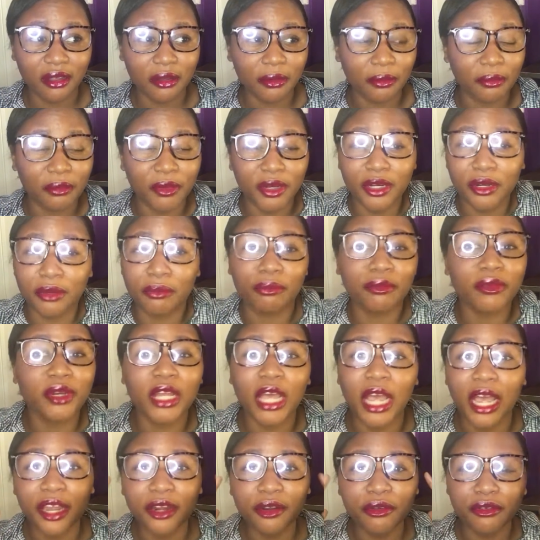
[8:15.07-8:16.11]

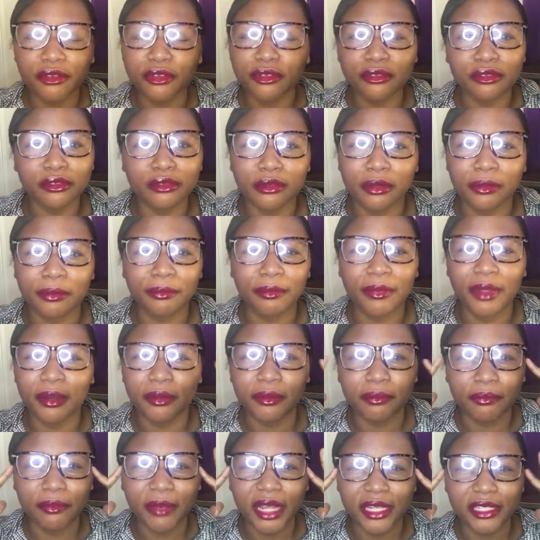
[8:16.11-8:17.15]
I don't know.
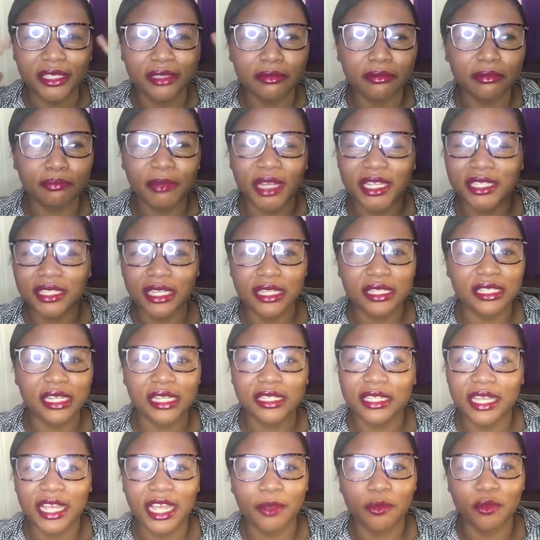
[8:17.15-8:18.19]
My sense of
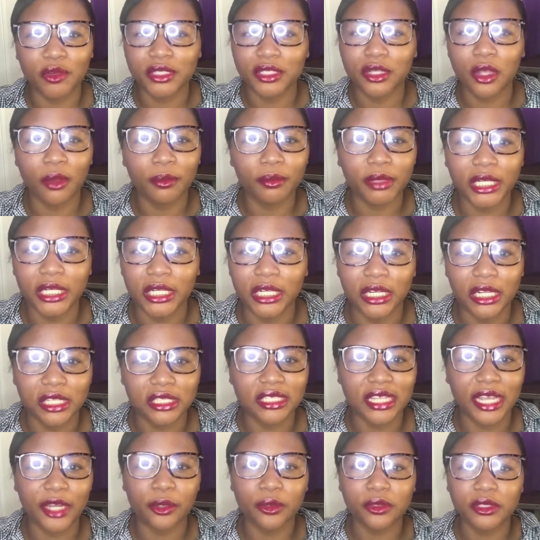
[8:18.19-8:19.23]
time was completely lost.
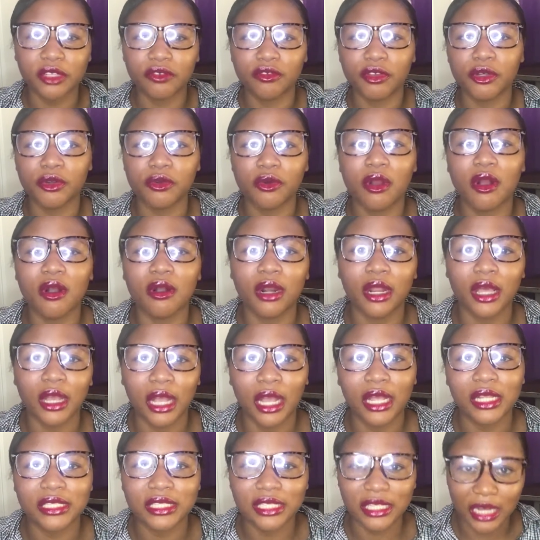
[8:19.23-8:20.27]
I don't even know how long
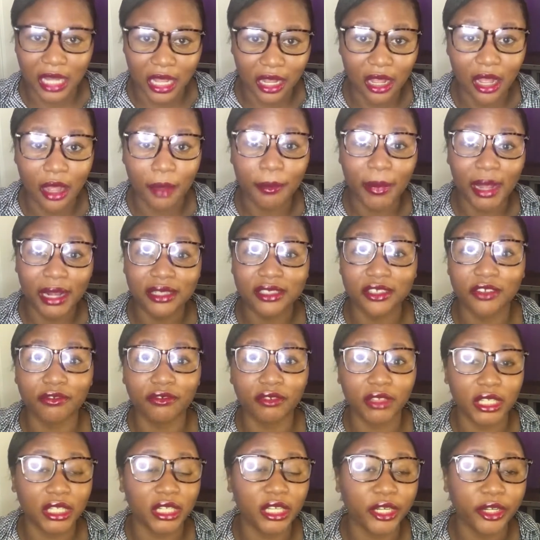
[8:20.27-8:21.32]
until I got back to
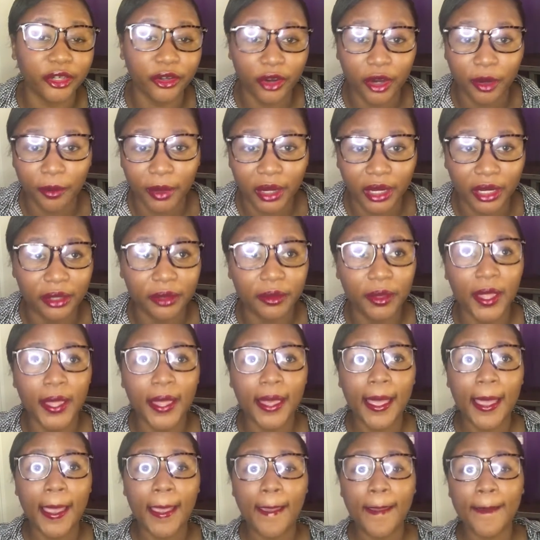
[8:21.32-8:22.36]
feeling normal.
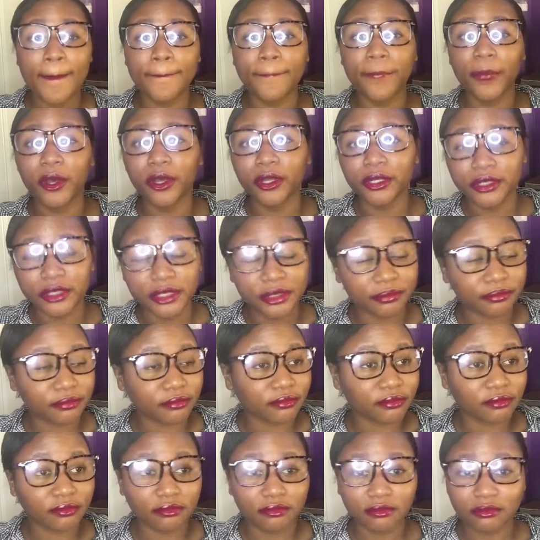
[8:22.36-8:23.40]
But
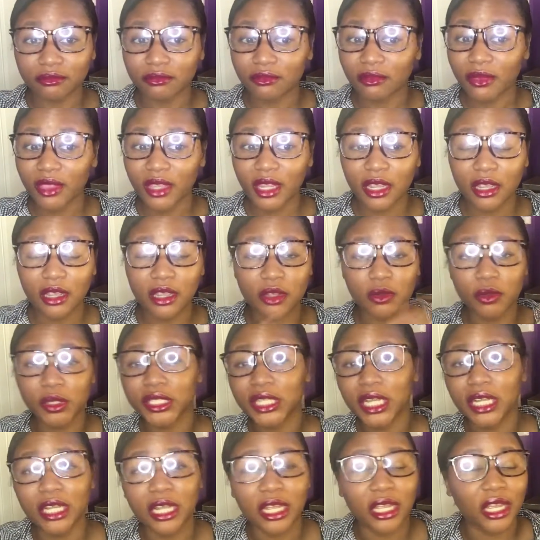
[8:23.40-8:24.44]

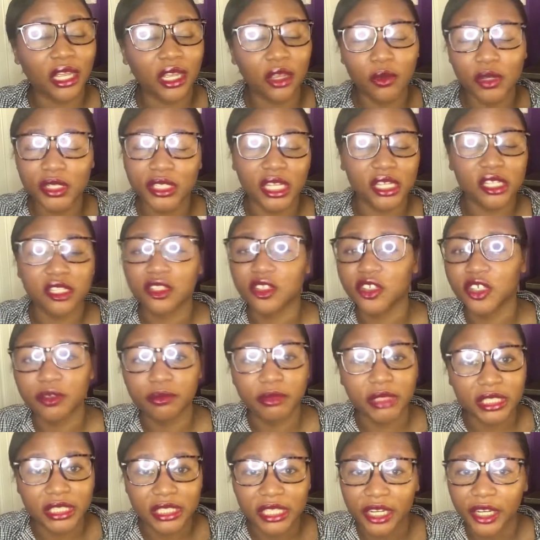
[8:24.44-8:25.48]
it was extremely
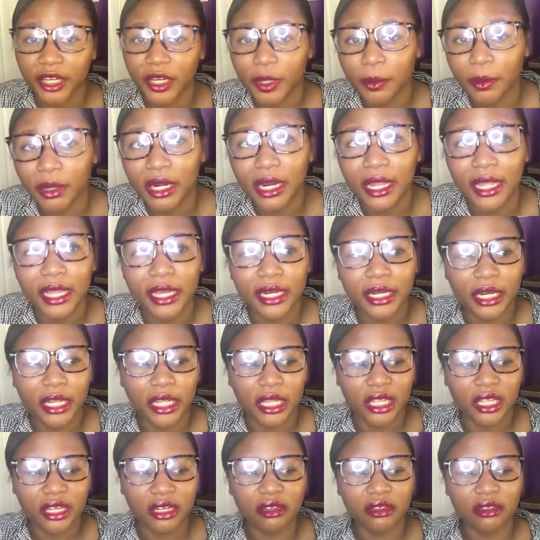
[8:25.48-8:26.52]
terrible. And
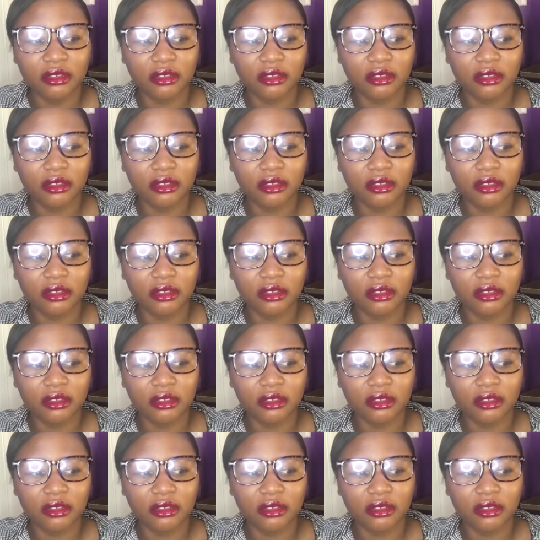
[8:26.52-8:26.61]
then